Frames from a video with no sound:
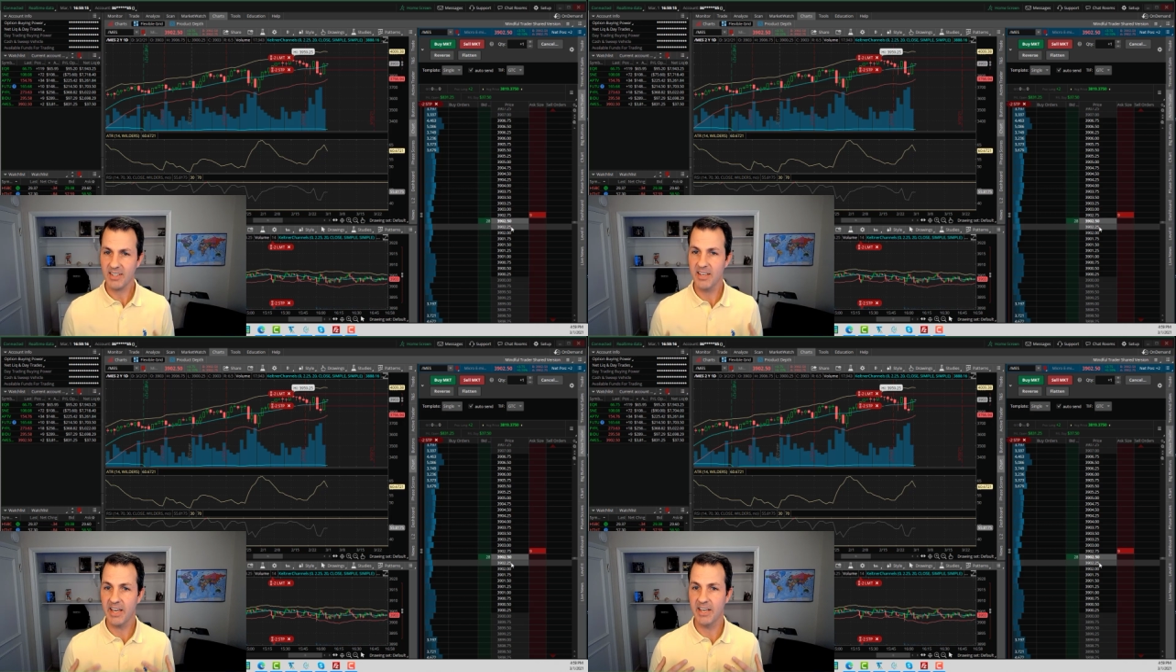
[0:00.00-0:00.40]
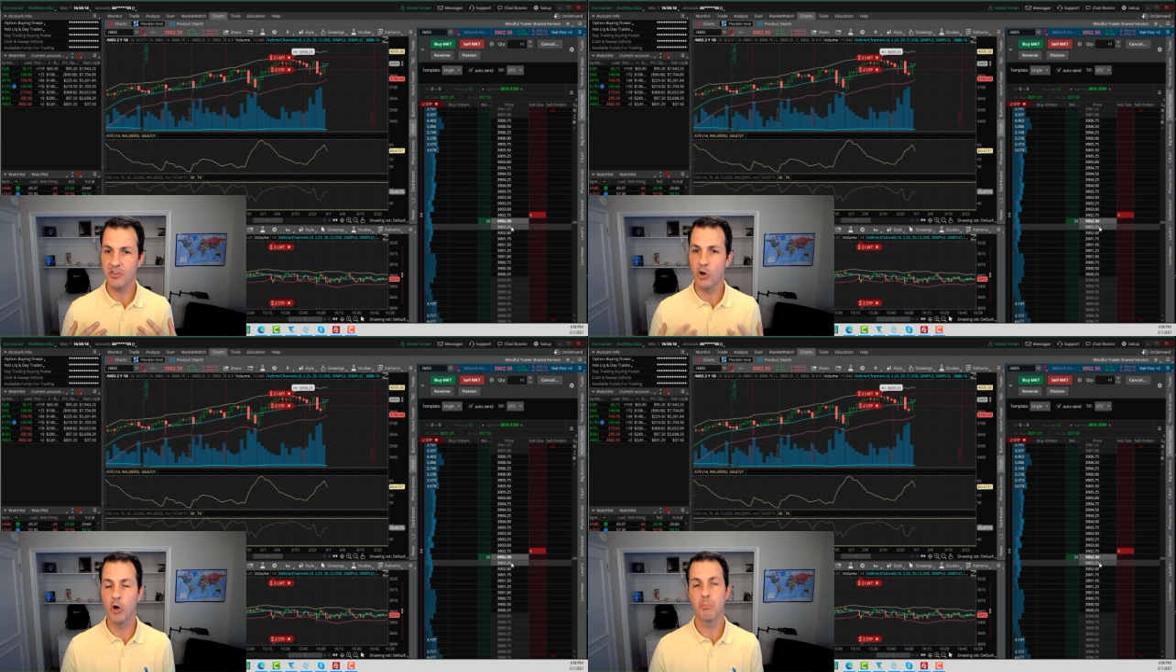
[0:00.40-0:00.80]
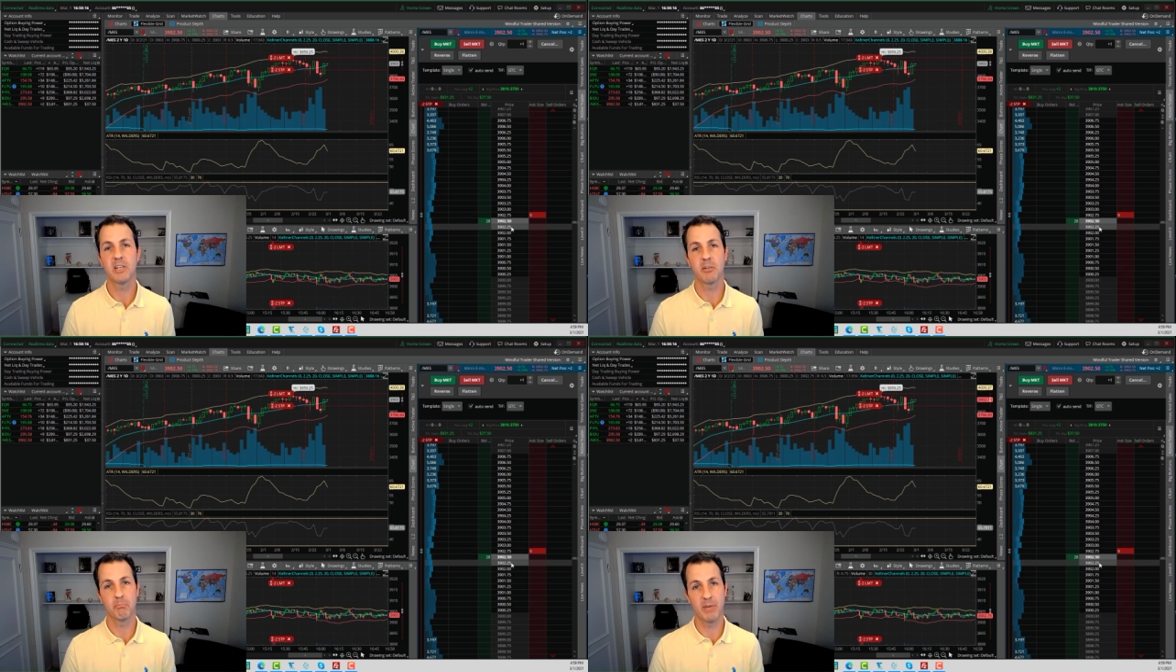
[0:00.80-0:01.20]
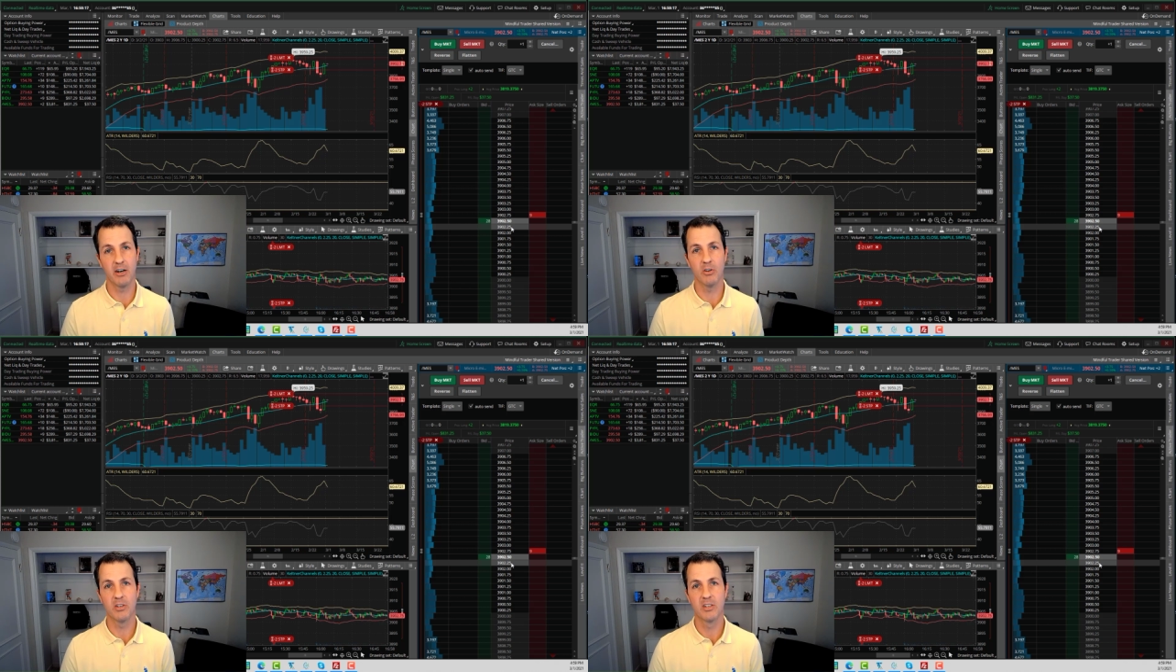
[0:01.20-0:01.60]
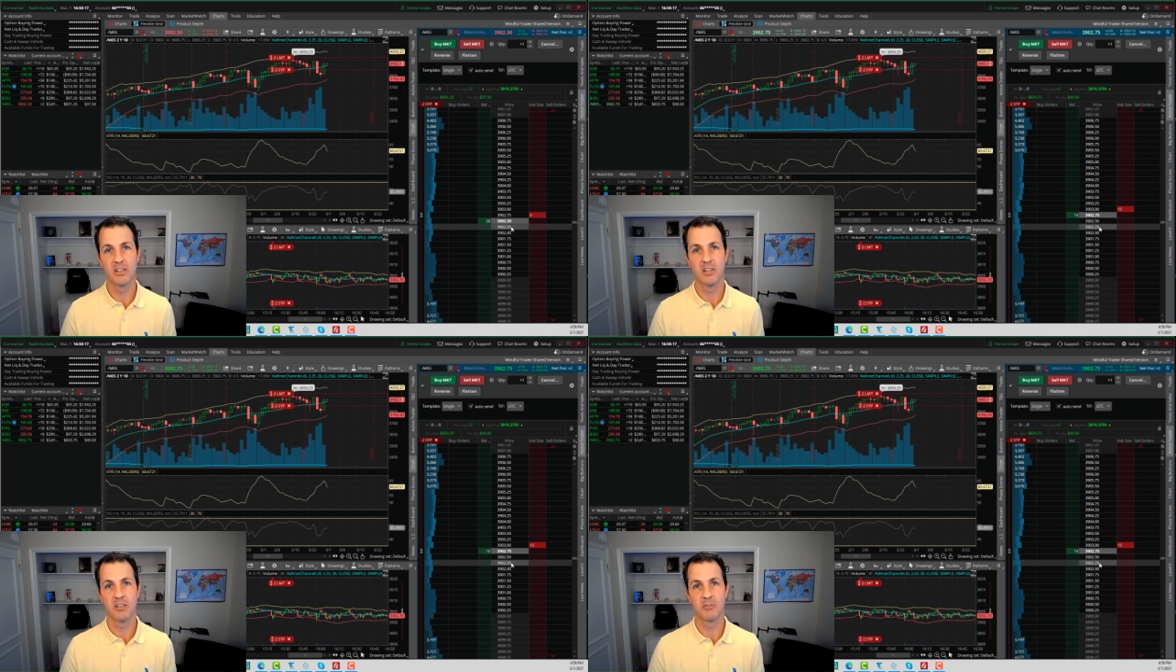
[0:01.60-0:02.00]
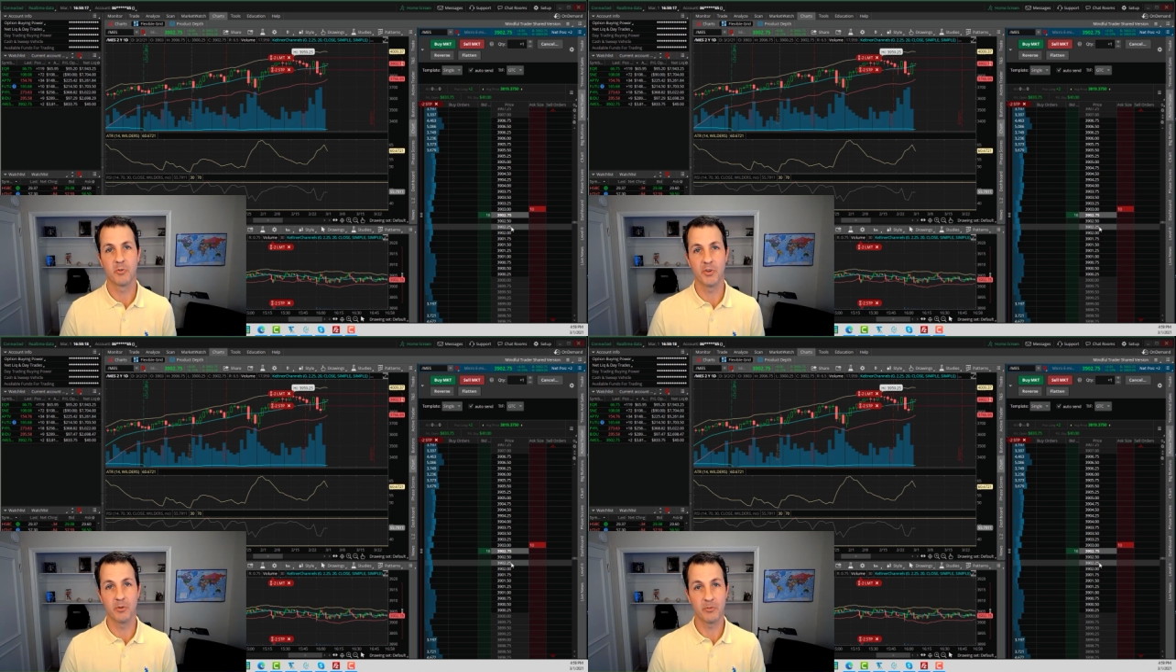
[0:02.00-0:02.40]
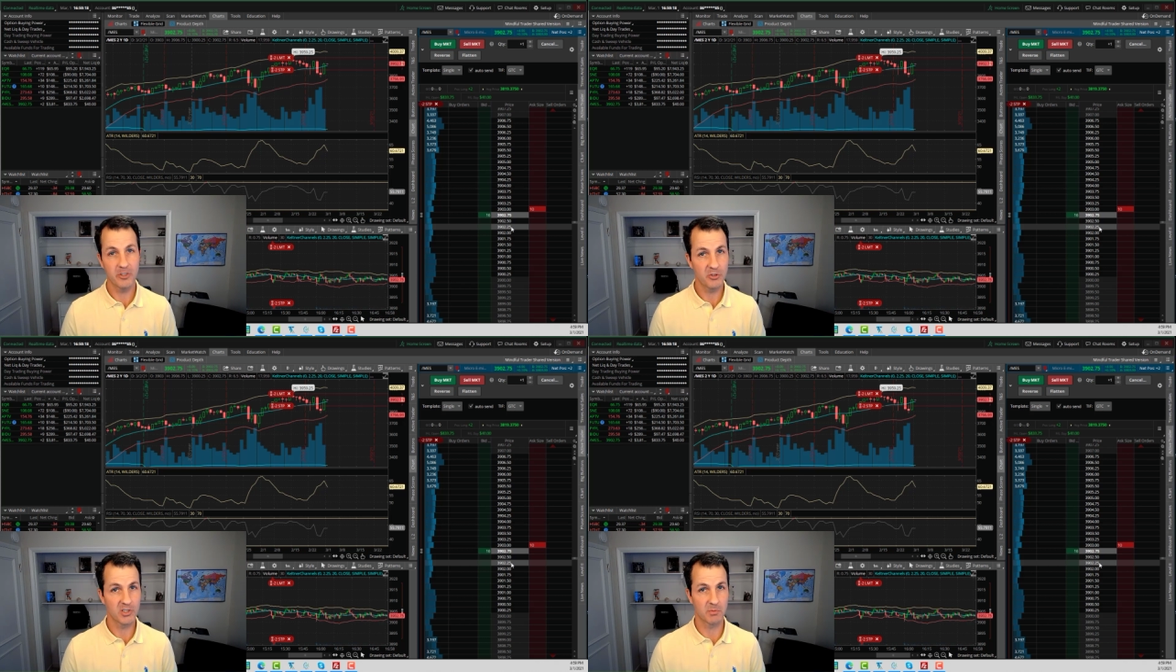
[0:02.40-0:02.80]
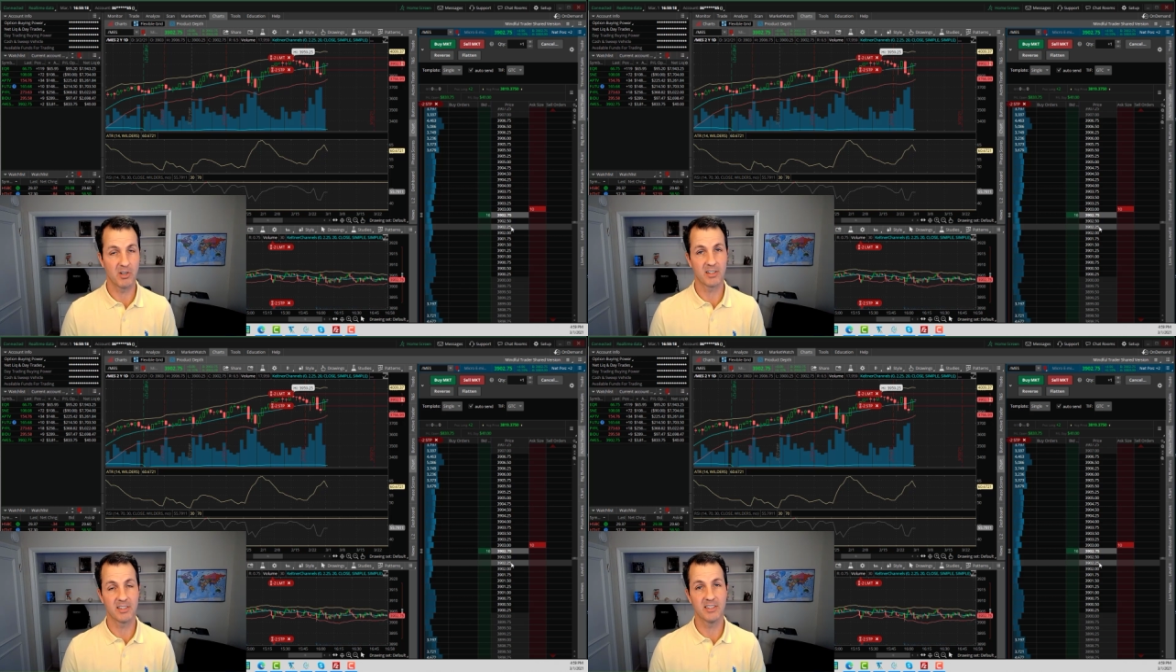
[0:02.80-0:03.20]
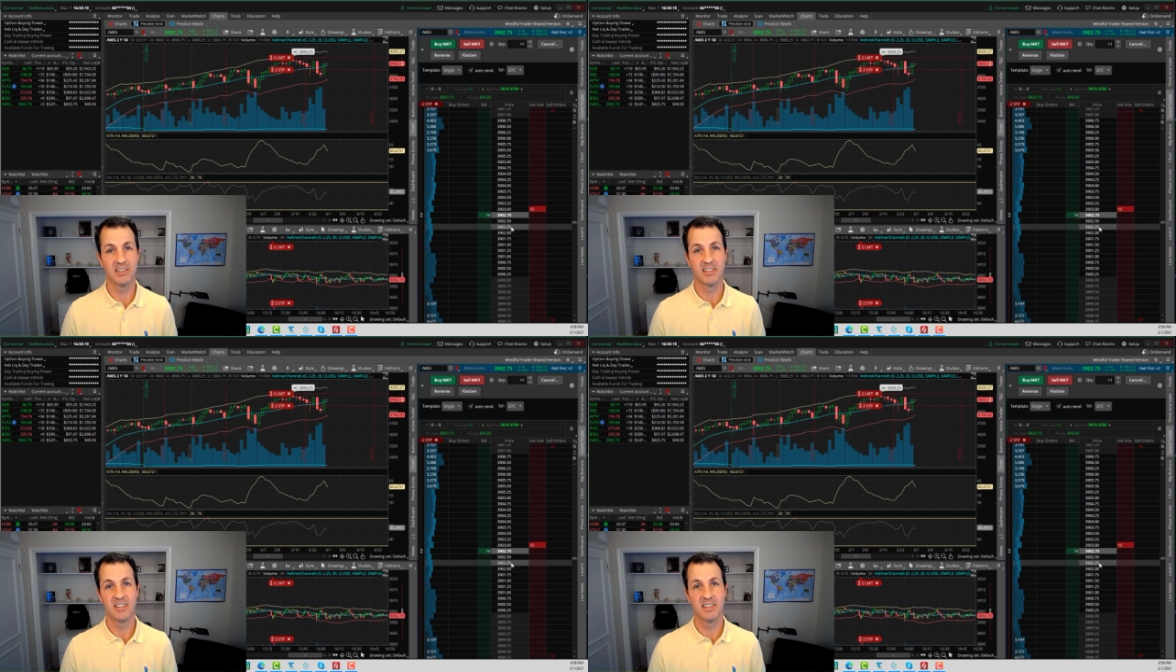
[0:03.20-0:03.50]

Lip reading: and the opening bell for the futures market